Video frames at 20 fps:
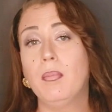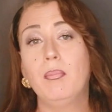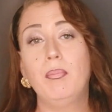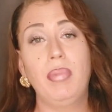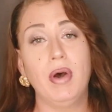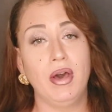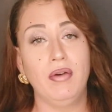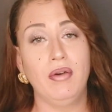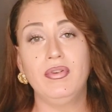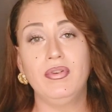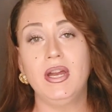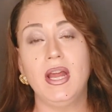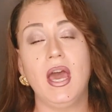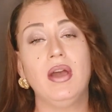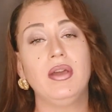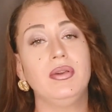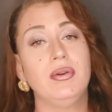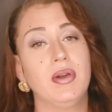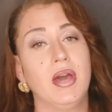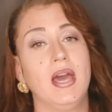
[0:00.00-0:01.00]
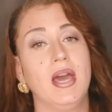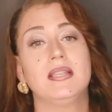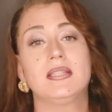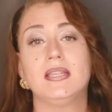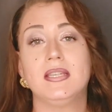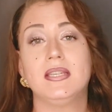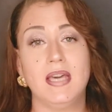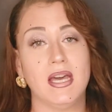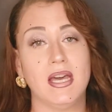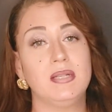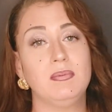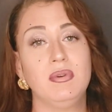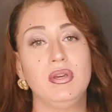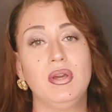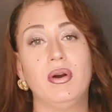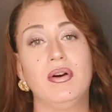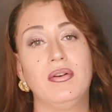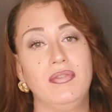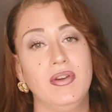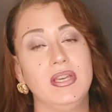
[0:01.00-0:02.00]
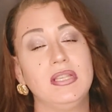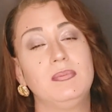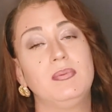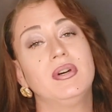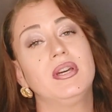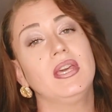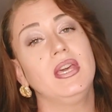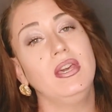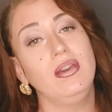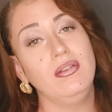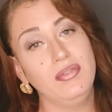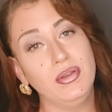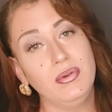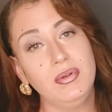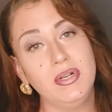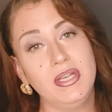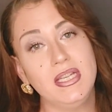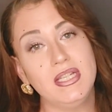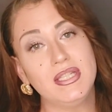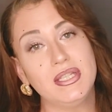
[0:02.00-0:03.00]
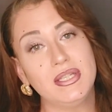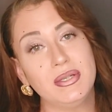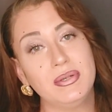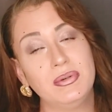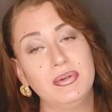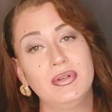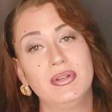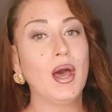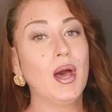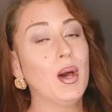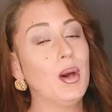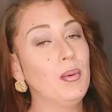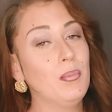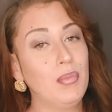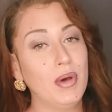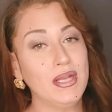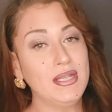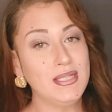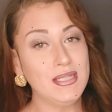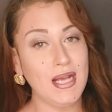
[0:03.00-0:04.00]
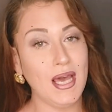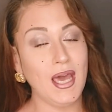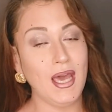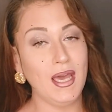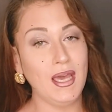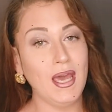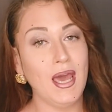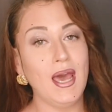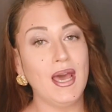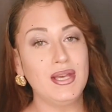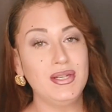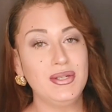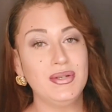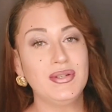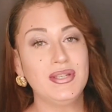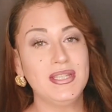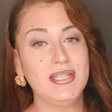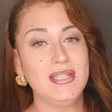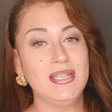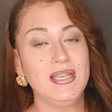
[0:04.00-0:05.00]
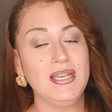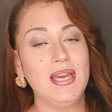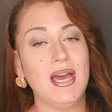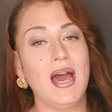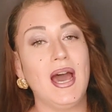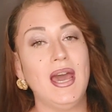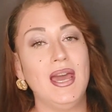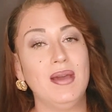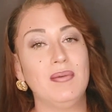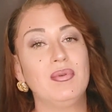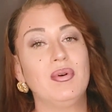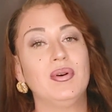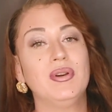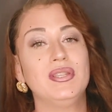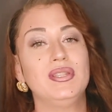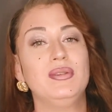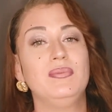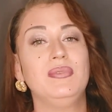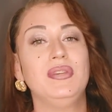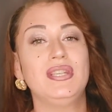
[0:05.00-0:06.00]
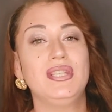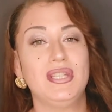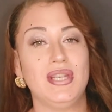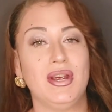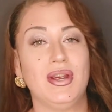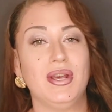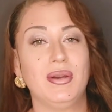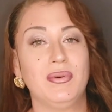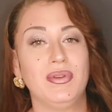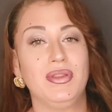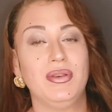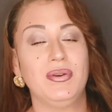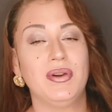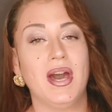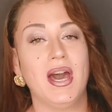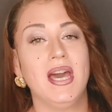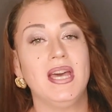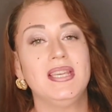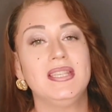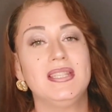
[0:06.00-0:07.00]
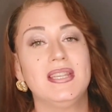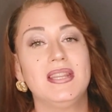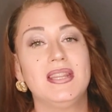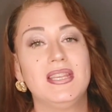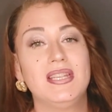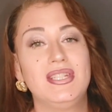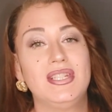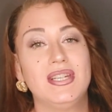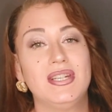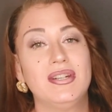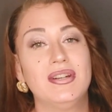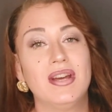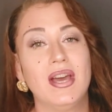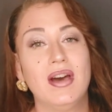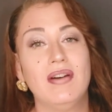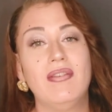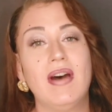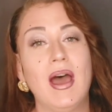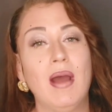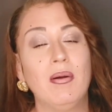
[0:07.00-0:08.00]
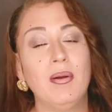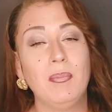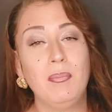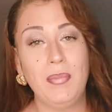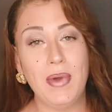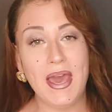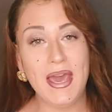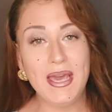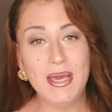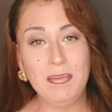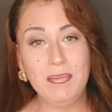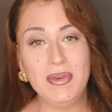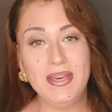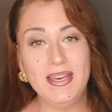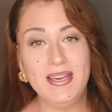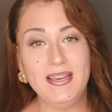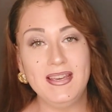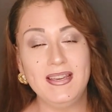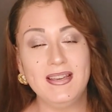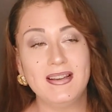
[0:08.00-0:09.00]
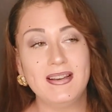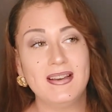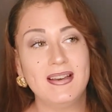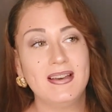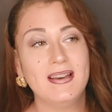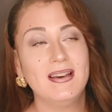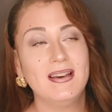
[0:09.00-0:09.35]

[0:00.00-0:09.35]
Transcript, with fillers: But for now, you guys can catch me on Facebook if you need to. But today, as you can see, I am going to be sharing with you guys the gender of our baby.